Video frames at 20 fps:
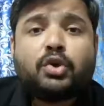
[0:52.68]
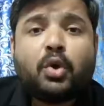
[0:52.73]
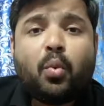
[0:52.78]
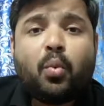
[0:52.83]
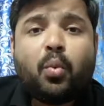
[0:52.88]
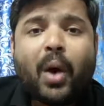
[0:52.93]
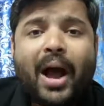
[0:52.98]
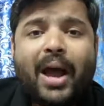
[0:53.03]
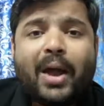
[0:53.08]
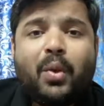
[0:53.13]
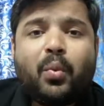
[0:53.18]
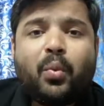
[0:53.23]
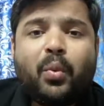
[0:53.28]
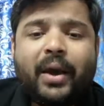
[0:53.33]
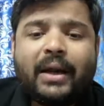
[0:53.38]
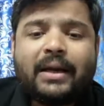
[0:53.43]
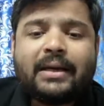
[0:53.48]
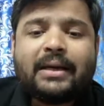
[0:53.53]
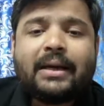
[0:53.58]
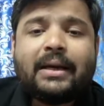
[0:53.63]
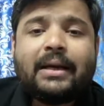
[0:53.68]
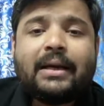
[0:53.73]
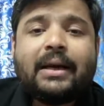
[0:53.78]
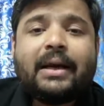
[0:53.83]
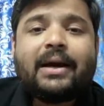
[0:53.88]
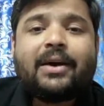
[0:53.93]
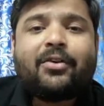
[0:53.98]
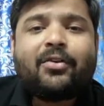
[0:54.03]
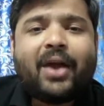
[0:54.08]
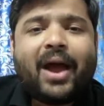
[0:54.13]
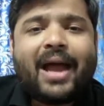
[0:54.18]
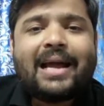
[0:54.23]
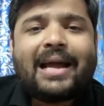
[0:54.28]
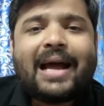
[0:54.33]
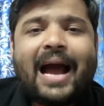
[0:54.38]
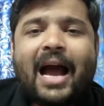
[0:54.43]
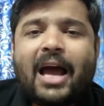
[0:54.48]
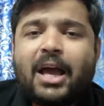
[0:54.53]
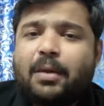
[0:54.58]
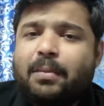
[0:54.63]
So why wait?
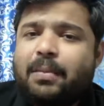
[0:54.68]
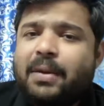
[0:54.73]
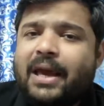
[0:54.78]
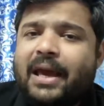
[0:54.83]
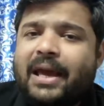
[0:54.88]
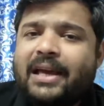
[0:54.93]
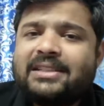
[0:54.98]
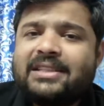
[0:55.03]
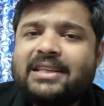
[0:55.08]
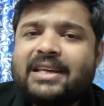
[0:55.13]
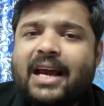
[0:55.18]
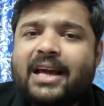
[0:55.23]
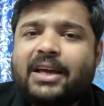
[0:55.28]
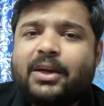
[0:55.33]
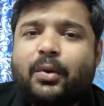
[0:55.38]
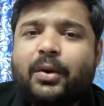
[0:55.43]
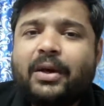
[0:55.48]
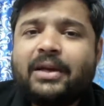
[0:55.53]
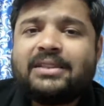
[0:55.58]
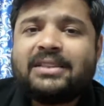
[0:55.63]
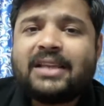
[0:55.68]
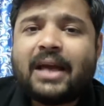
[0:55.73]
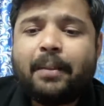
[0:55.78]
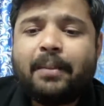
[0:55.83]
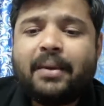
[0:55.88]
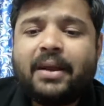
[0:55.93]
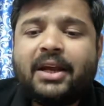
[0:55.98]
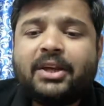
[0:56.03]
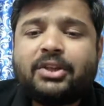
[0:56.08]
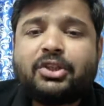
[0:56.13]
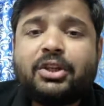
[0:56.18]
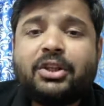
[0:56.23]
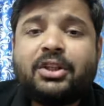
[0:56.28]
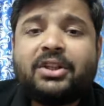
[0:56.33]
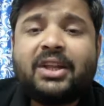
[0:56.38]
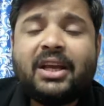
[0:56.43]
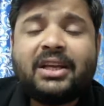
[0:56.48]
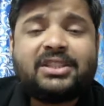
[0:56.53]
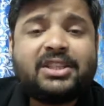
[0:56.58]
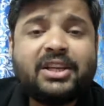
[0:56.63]
Crack IB ACIO
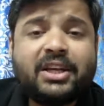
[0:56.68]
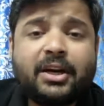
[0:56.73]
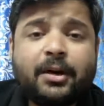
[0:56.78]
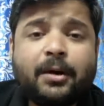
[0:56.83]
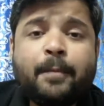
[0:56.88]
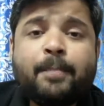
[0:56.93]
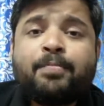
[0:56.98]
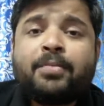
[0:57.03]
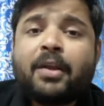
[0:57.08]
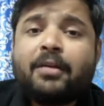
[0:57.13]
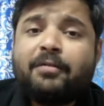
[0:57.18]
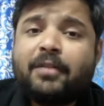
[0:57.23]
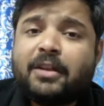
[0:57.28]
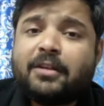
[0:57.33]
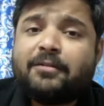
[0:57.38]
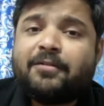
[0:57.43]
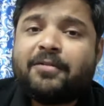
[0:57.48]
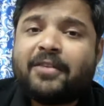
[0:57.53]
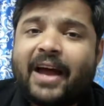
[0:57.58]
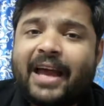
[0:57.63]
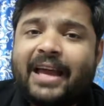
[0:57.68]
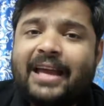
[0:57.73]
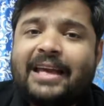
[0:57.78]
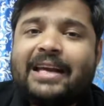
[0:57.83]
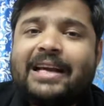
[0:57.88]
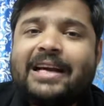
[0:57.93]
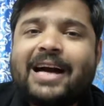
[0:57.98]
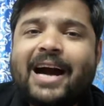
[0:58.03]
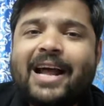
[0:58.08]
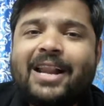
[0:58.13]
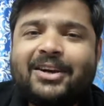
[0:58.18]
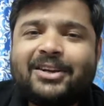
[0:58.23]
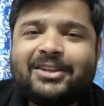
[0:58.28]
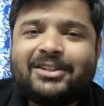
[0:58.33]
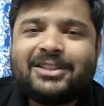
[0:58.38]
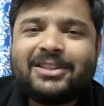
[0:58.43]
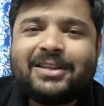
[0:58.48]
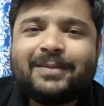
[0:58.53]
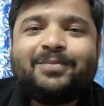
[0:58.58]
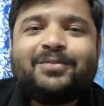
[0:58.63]
examination this year with flying
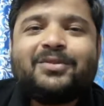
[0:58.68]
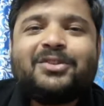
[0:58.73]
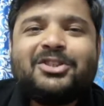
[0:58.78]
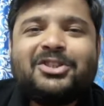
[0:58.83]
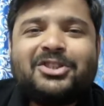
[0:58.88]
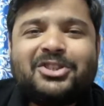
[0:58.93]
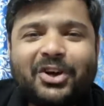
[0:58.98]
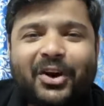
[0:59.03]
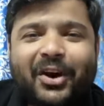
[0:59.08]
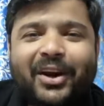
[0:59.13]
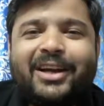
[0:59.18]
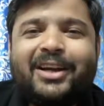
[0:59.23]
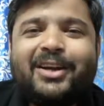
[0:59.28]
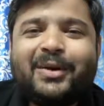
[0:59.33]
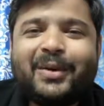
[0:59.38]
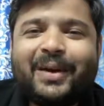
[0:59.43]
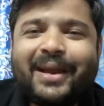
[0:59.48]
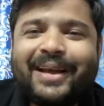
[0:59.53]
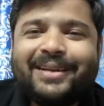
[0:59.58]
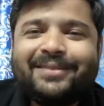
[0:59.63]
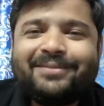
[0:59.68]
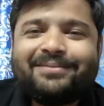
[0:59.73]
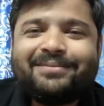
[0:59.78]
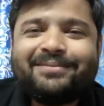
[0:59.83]
colors. Join today.